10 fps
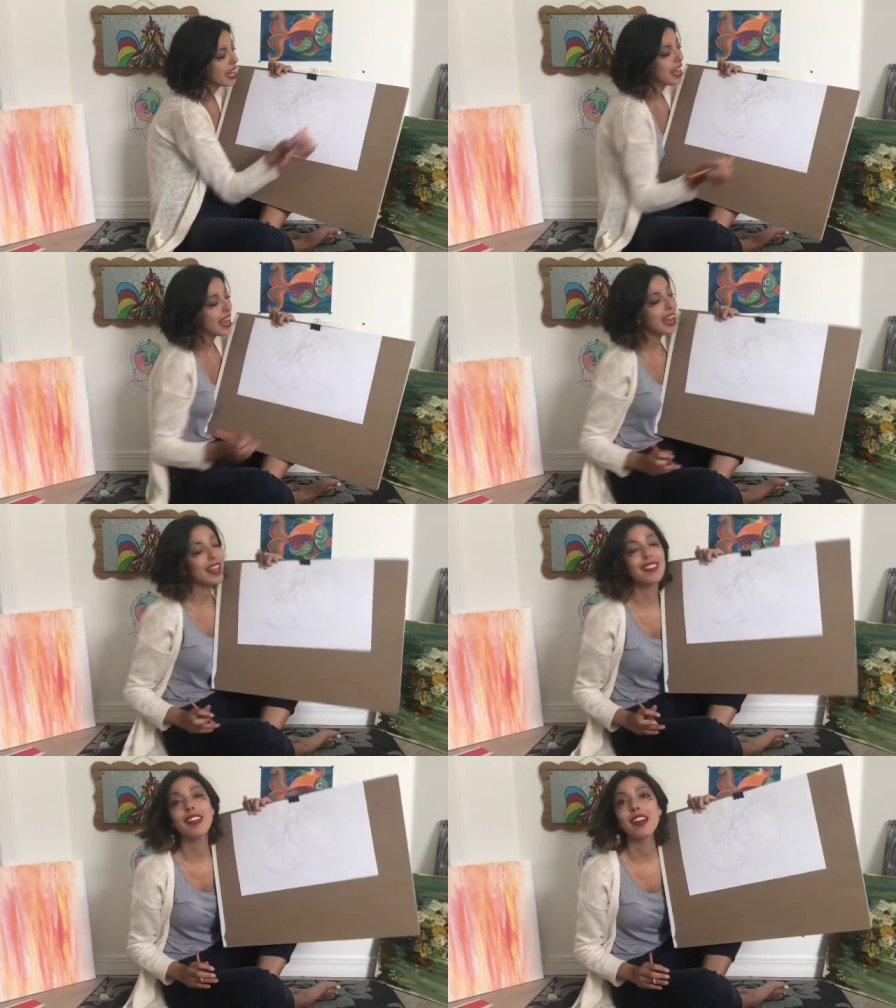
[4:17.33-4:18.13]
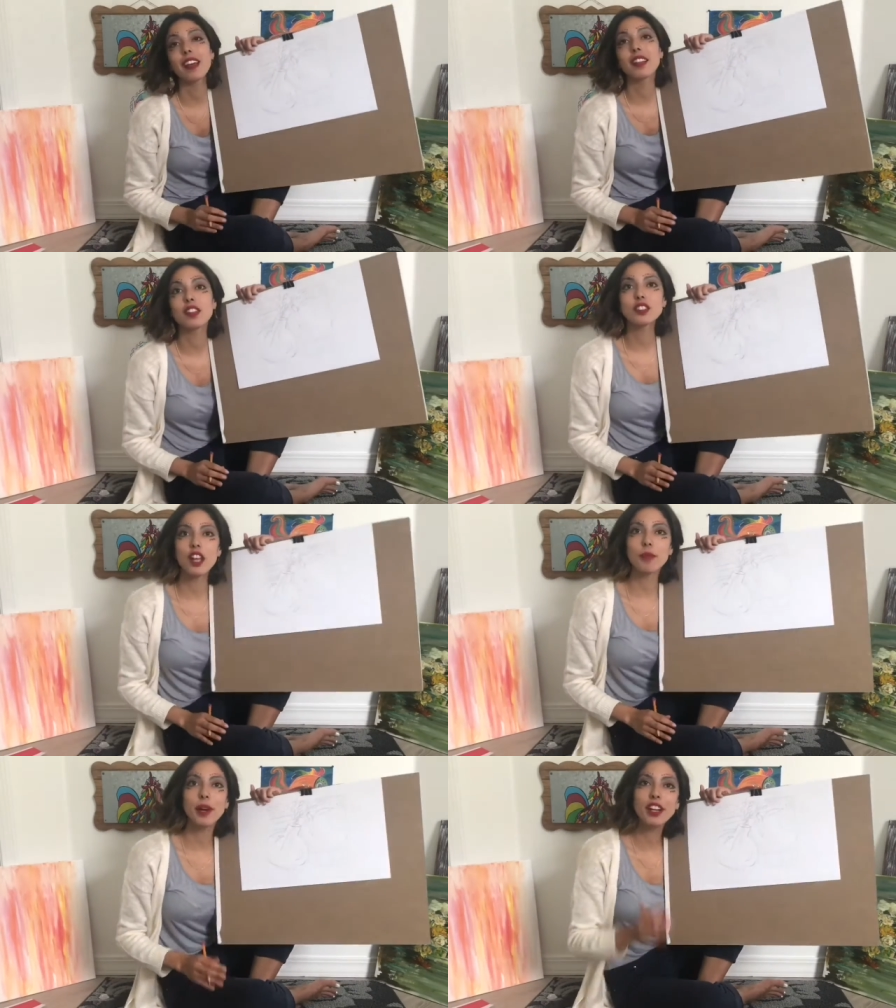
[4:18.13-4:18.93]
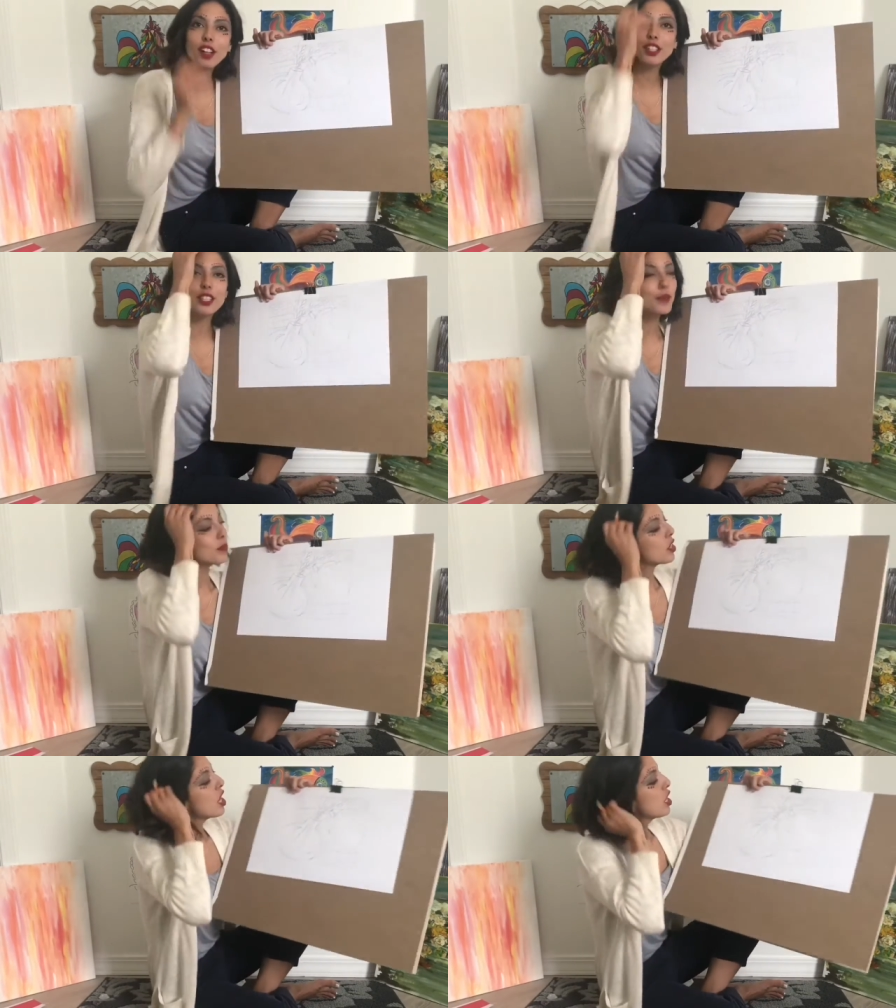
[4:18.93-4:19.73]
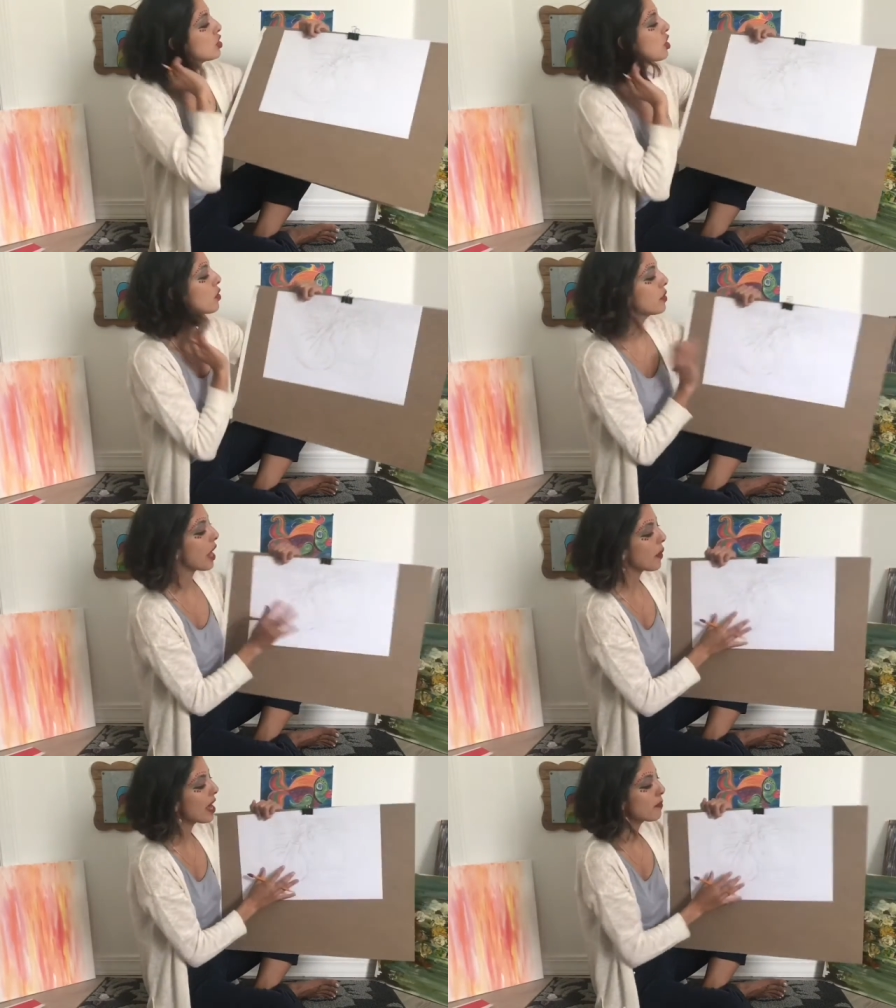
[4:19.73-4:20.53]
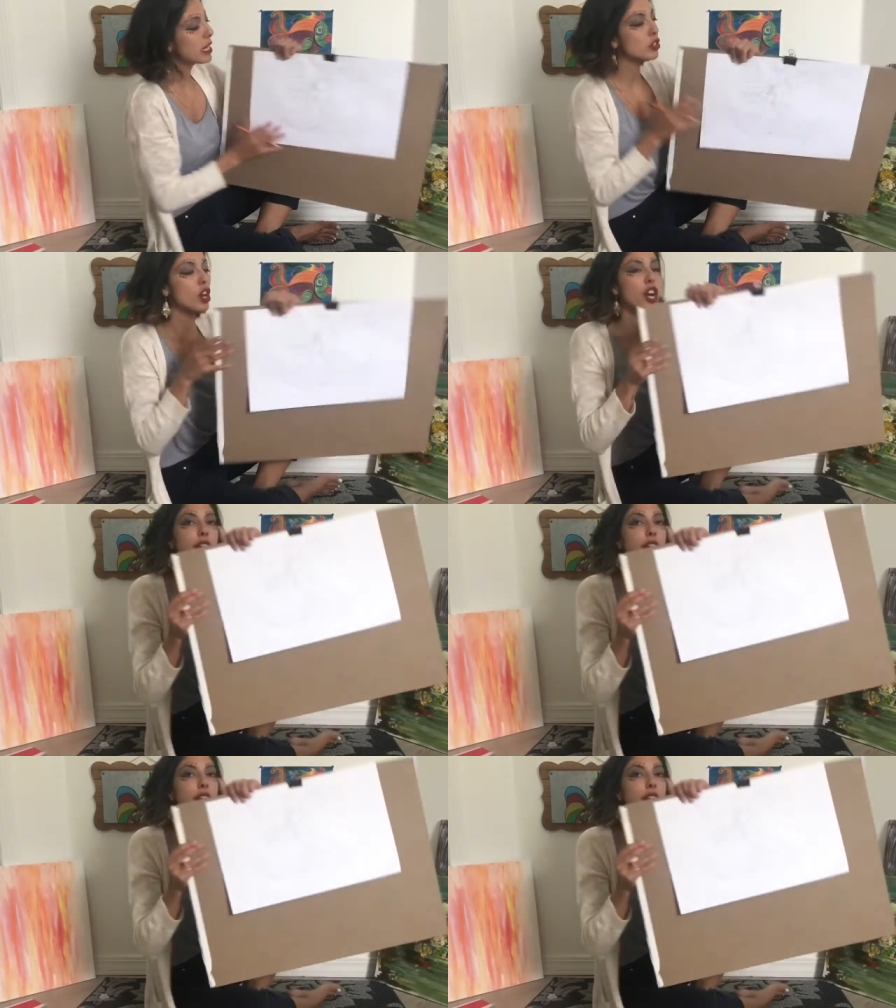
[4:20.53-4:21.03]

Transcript: and that there's a lot of bright colors. So now I have my drawing.